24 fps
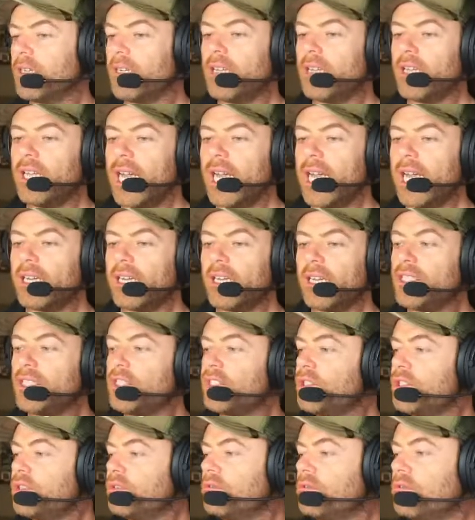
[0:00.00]
And I
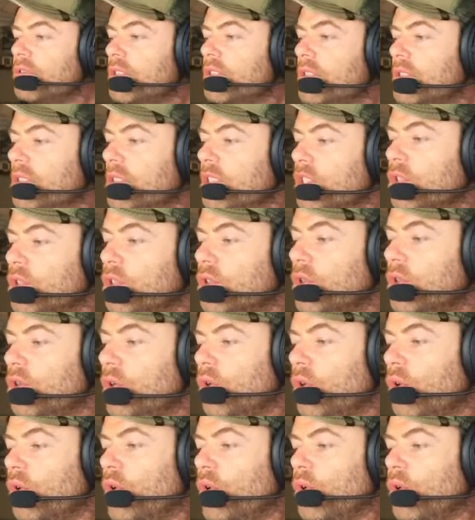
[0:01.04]
used
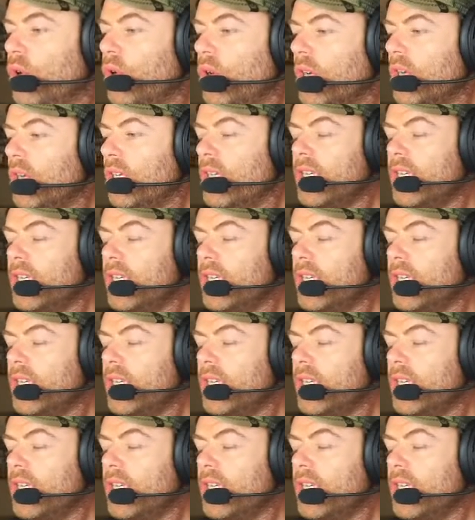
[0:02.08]
your